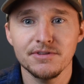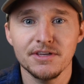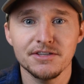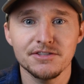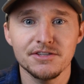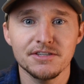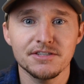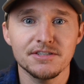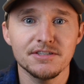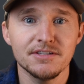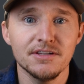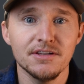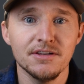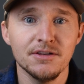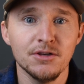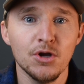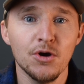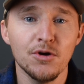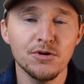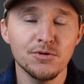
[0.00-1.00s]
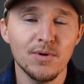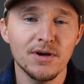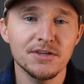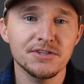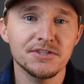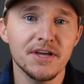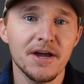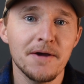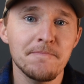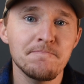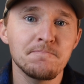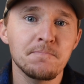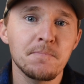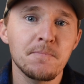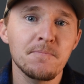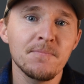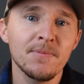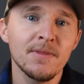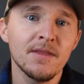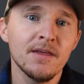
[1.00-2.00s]
That's just, no one wants that.
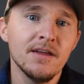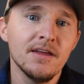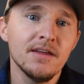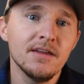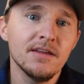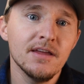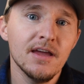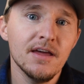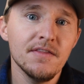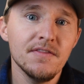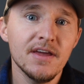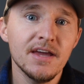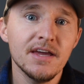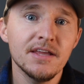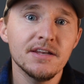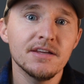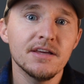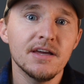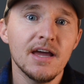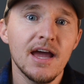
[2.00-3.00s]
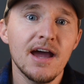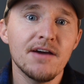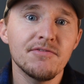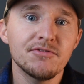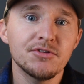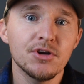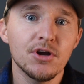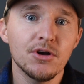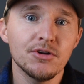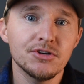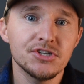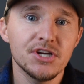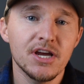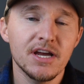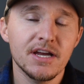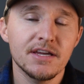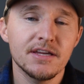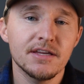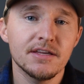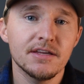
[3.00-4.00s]
And then after I
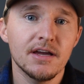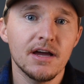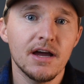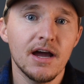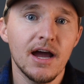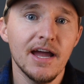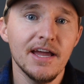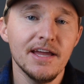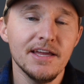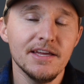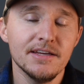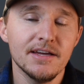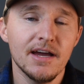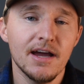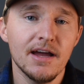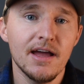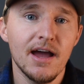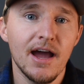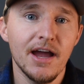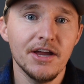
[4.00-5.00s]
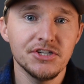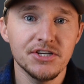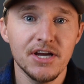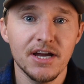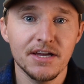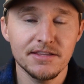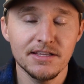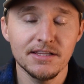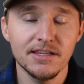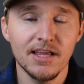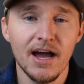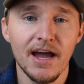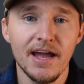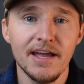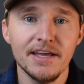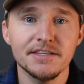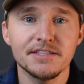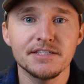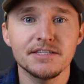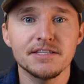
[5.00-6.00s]
check the
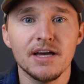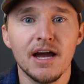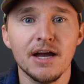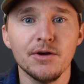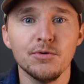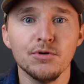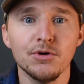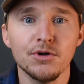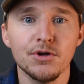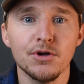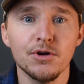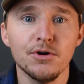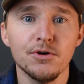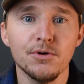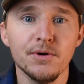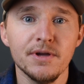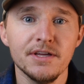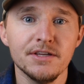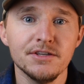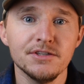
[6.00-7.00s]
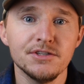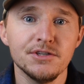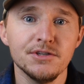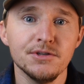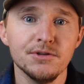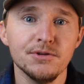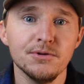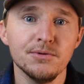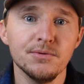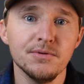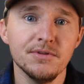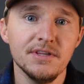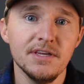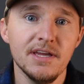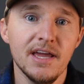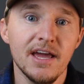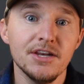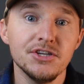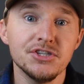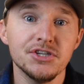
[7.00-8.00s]
lights, I will go into
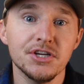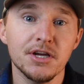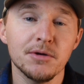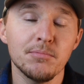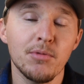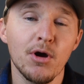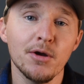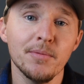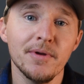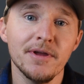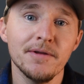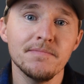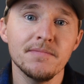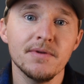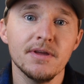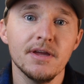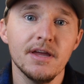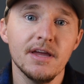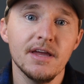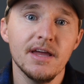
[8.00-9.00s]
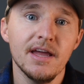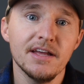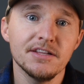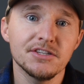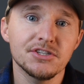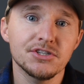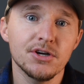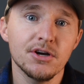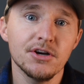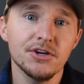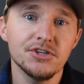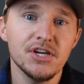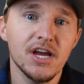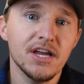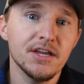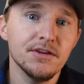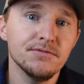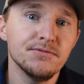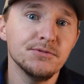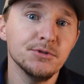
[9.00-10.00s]
the engine compartment and start
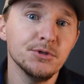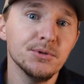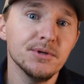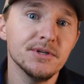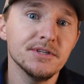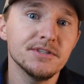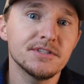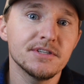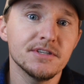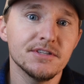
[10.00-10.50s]
checking fluids.